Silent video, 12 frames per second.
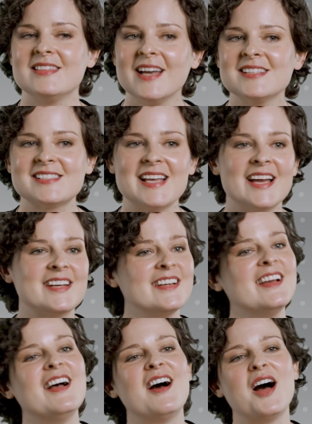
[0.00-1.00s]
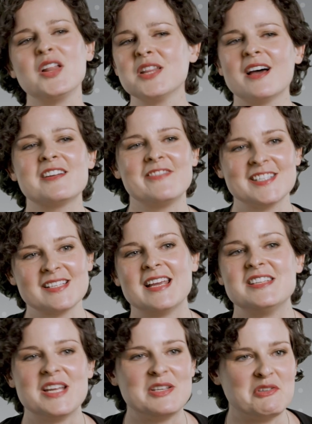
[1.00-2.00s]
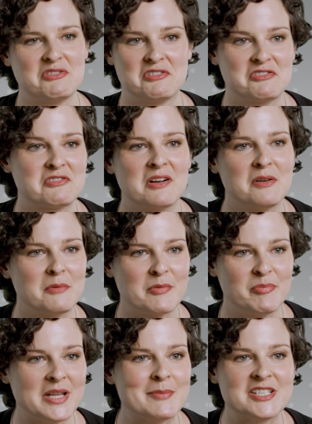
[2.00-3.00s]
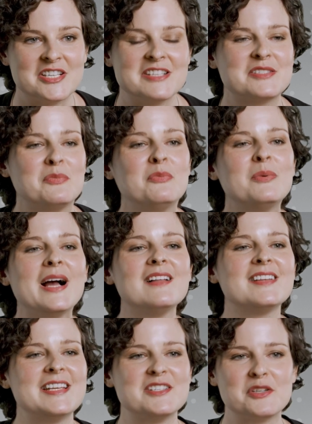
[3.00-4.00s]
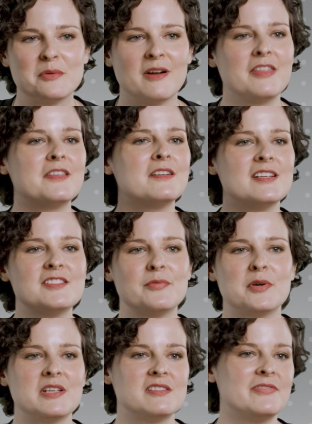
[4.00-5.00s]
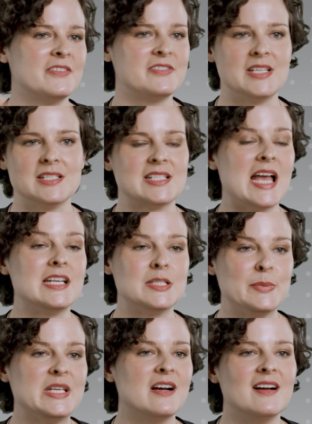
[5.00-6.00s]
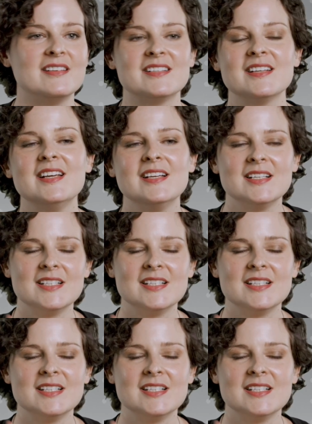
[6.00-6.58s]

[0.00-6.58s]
That said, a lot of us continue to struggle with blemishes well into our 30s, 40s, 50s, and beyond.